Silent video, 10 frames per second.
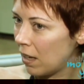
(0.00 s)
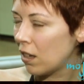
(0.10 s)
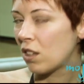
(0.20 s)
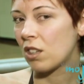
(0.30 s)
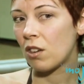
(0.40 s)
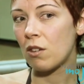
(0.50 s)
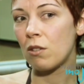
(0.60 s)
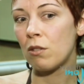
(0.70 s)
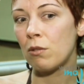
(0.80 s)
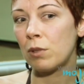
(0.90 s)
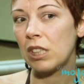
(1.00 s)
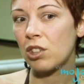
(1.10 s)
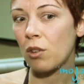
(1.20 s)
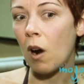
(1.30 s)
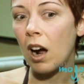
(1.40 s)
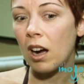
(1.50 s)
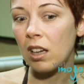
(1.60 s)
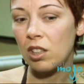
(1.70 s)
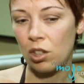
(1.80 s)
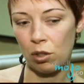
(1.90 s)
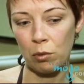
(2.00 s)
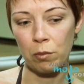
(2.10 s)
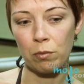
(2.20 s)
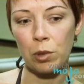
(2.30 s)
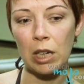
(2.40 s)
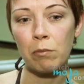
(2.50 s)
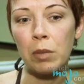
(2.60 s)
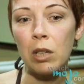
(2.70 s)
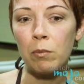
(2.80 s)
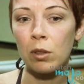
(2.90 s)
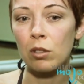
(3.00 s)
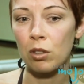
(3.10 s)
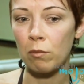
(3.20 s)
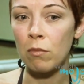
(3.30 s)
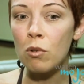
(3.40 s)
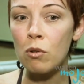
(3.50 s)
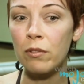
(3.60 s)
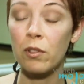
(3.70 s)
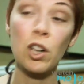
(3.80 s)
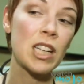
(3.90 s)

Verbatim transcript: So we try to bring people to move for